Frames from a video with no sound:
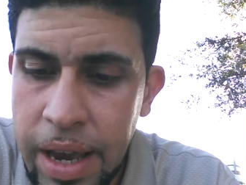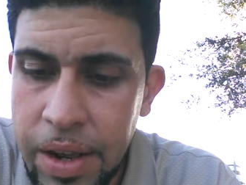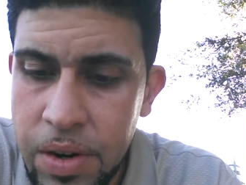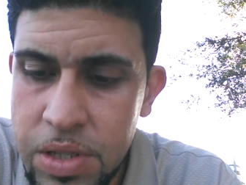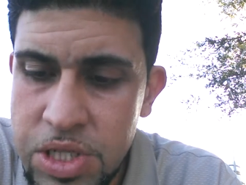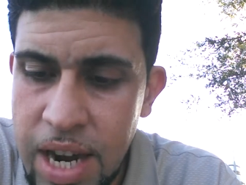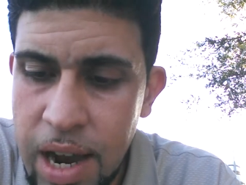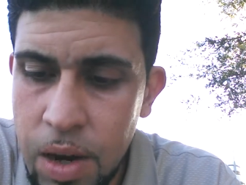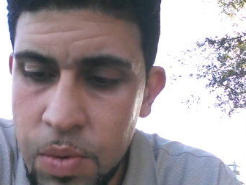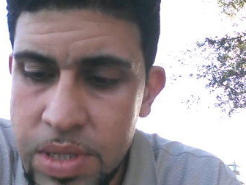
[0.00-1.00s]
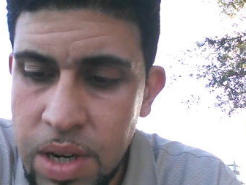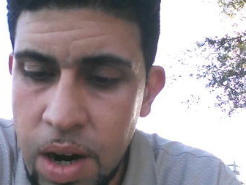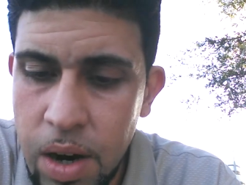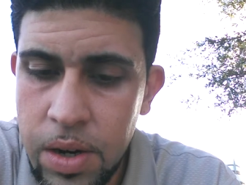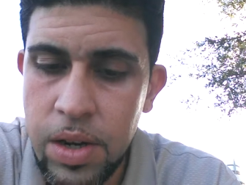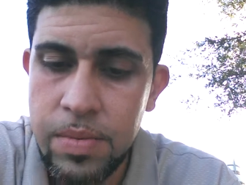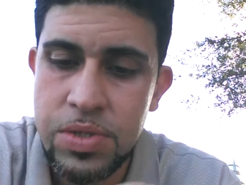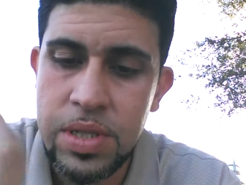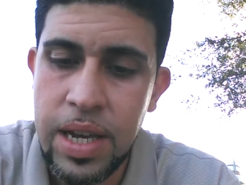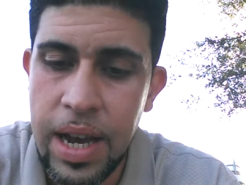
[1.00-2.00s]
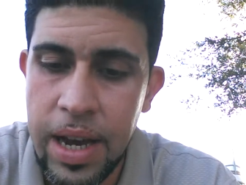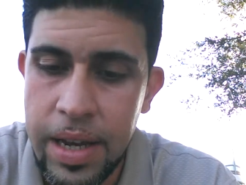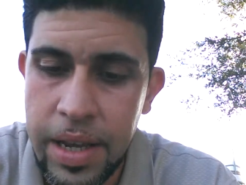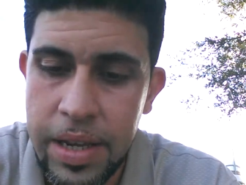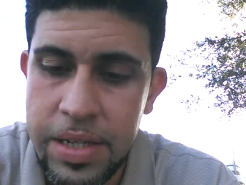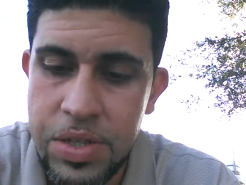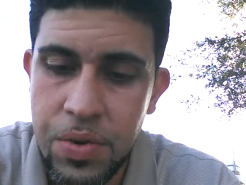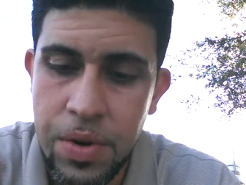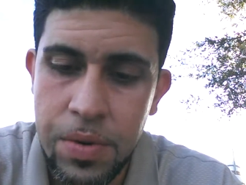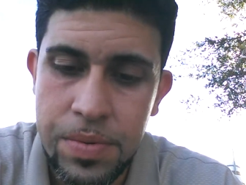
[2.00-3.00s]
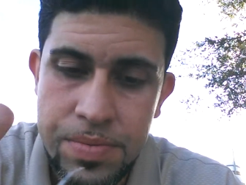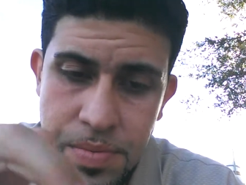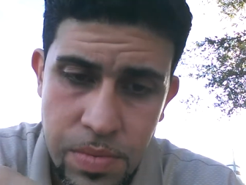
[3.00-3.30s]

and her child was caught up to God and his throne.